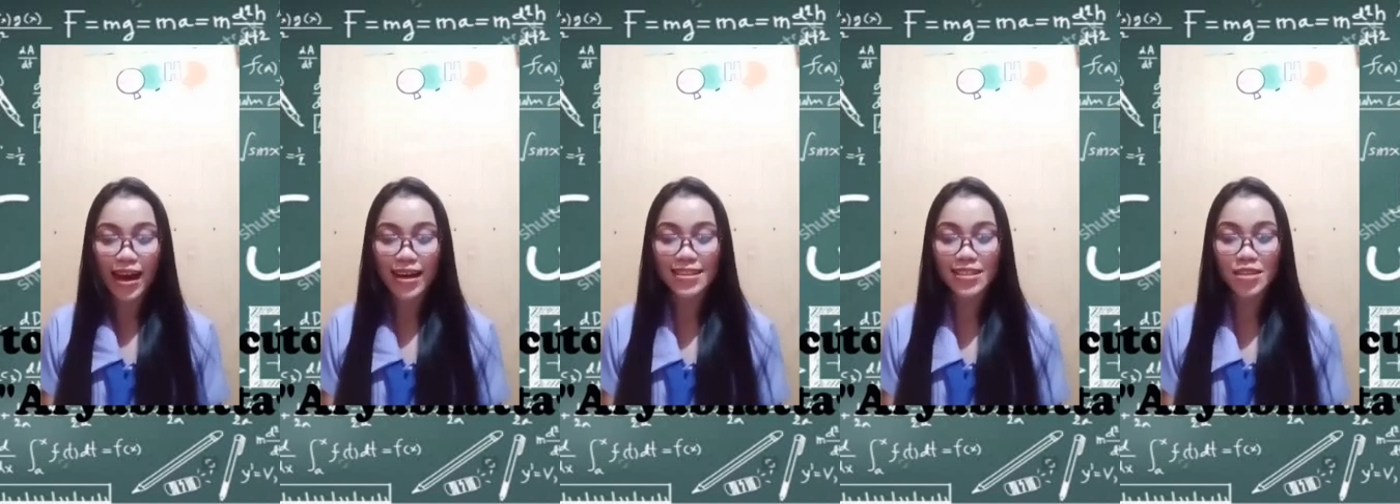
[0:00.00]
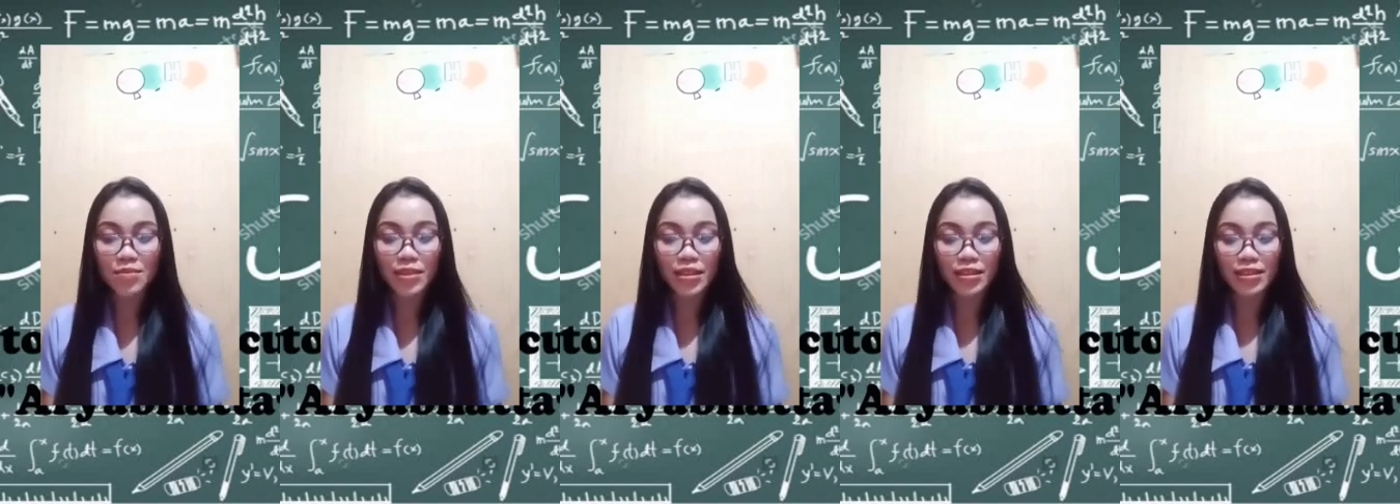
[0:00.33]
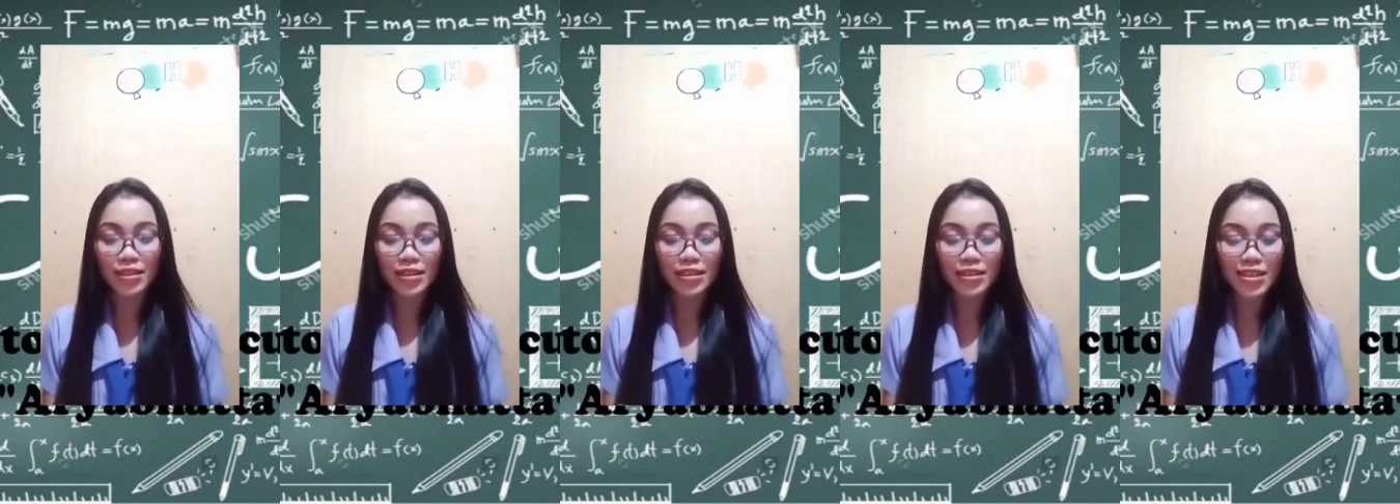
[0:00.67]
and similar
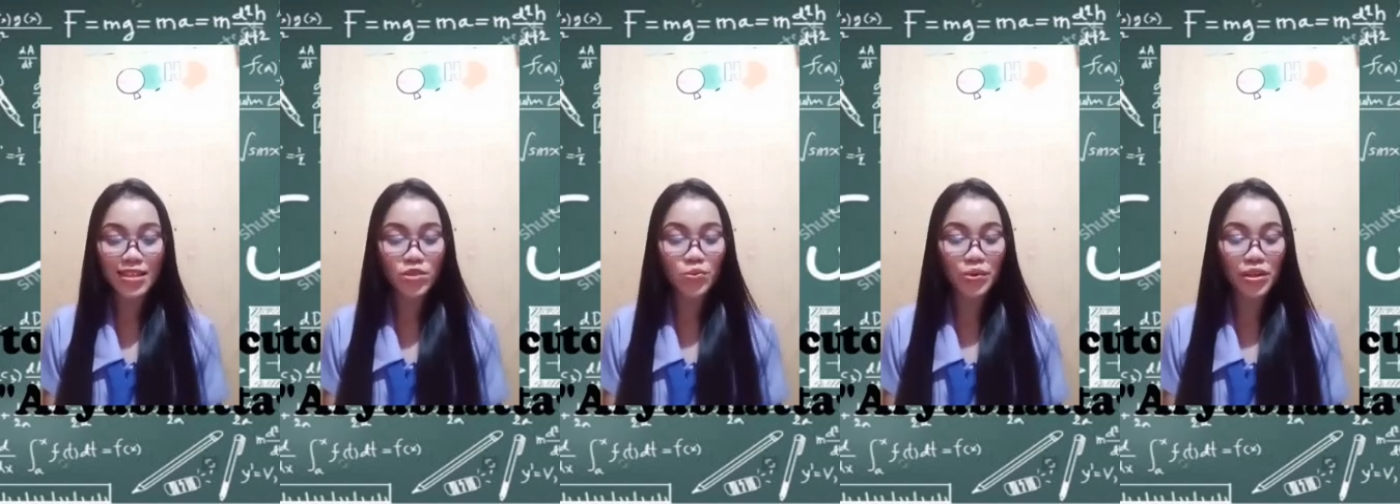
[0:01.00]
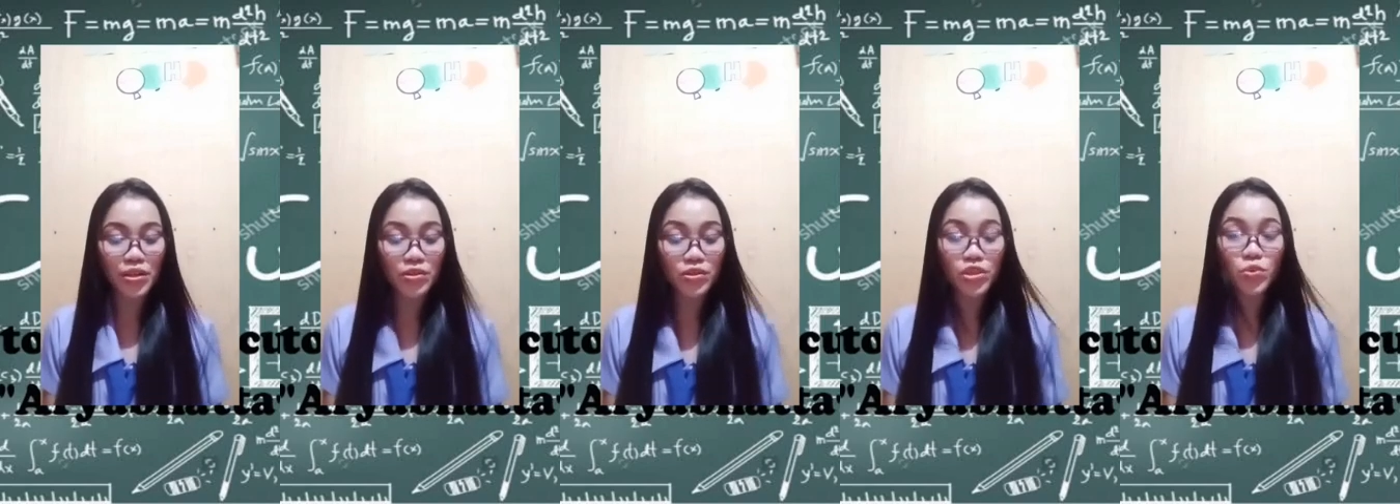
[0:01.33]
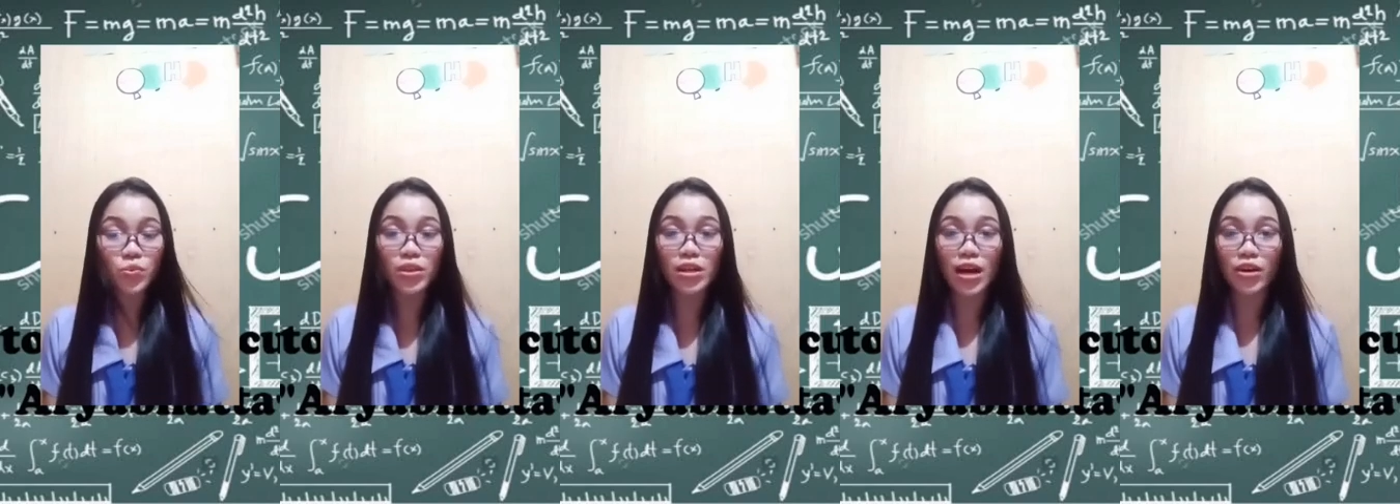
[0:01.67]
techniques were
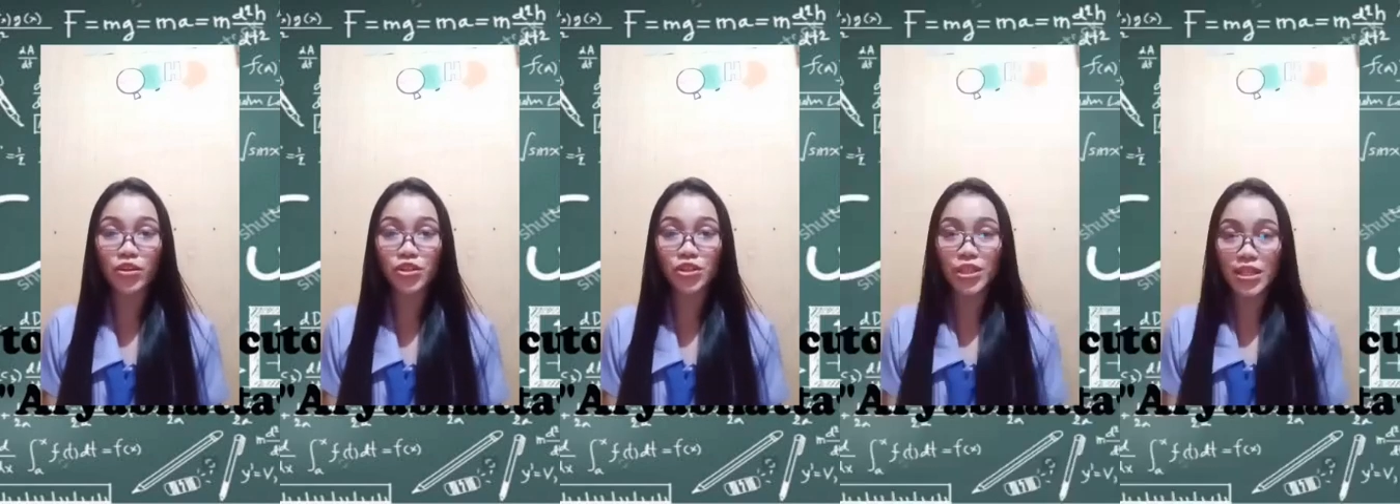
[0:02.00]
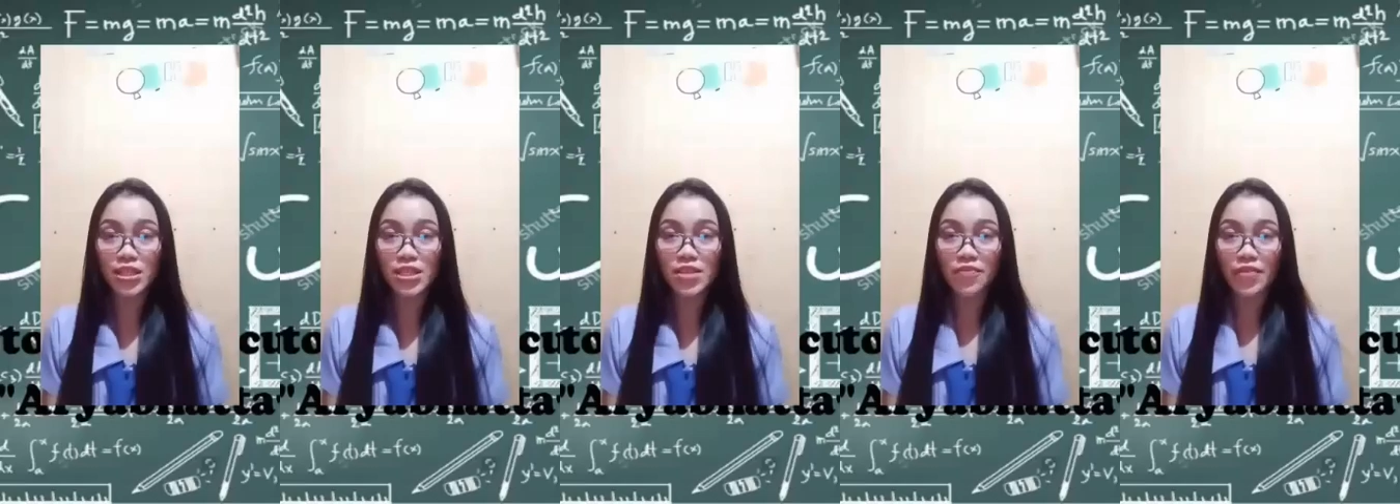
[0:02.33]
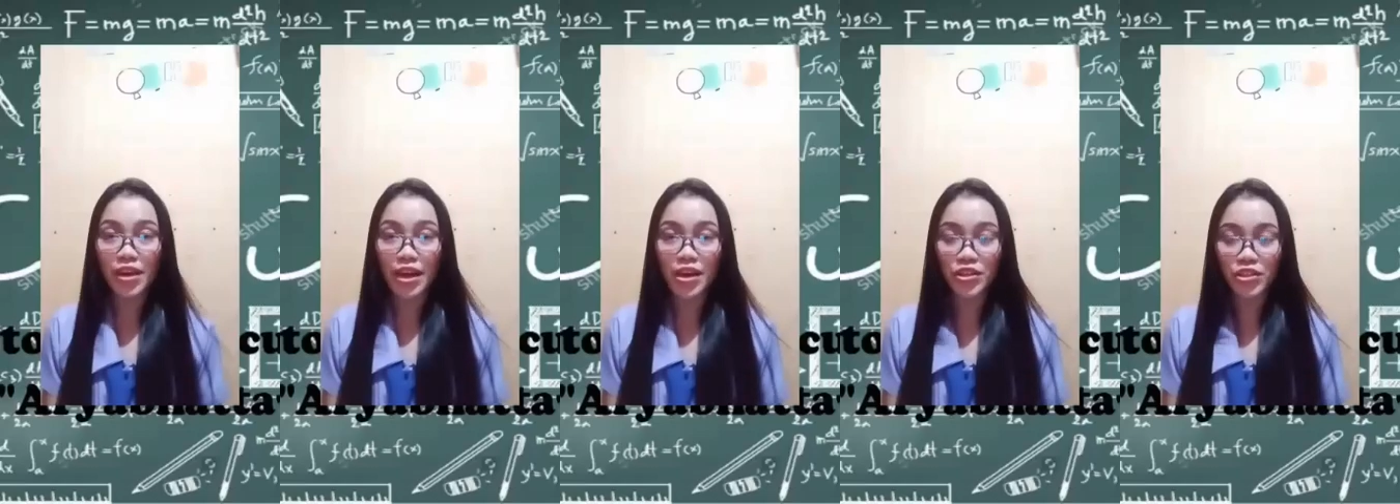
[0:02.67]
used without
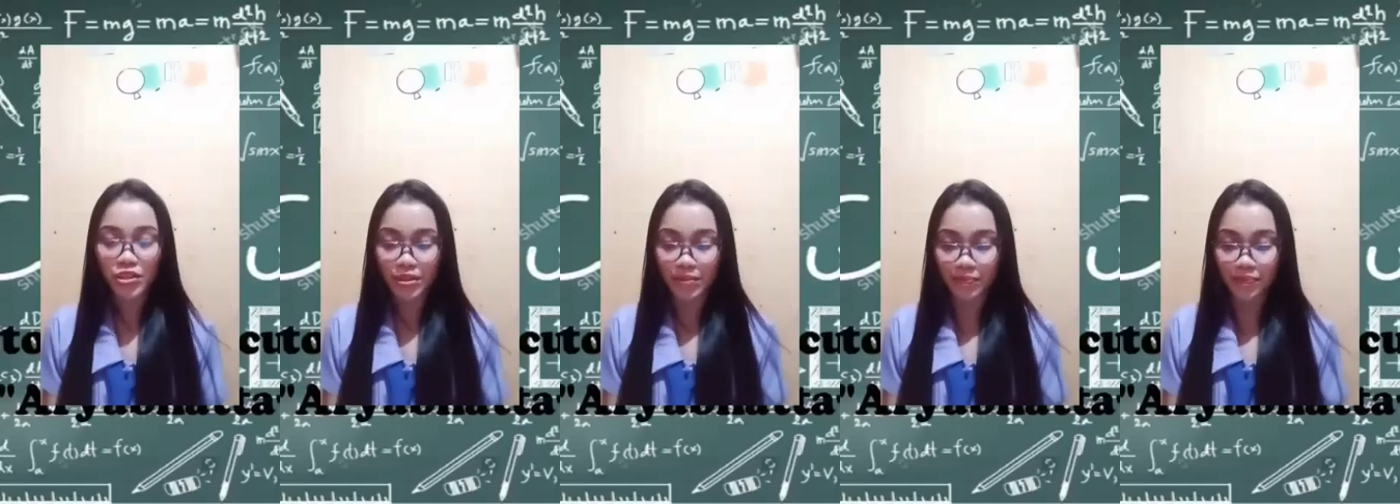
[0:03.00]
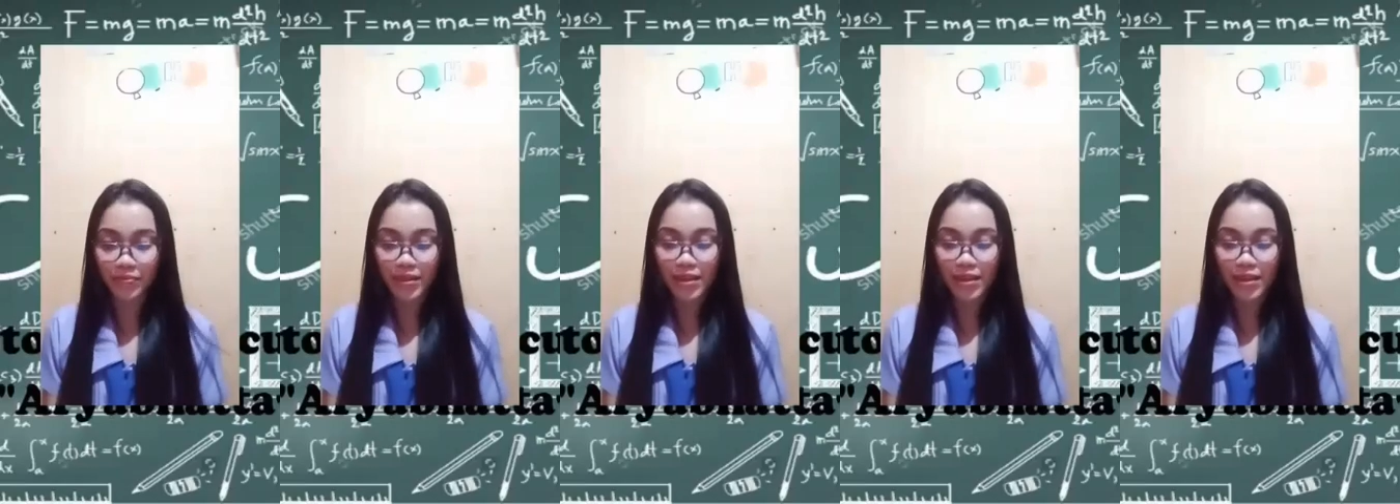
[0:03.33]
justification.